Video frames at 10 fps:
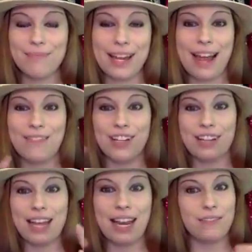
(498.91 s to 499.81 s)
You might have
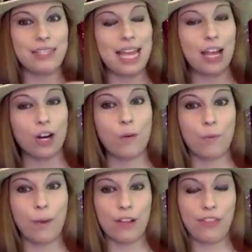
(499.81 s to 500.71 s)
to kind of tinker
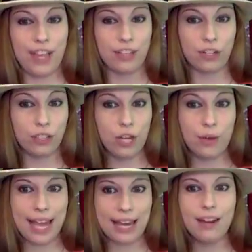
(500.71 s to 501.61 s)
with where things are
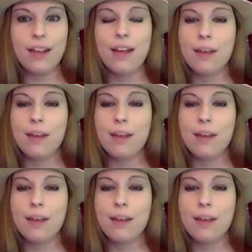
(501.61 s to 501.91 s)
located,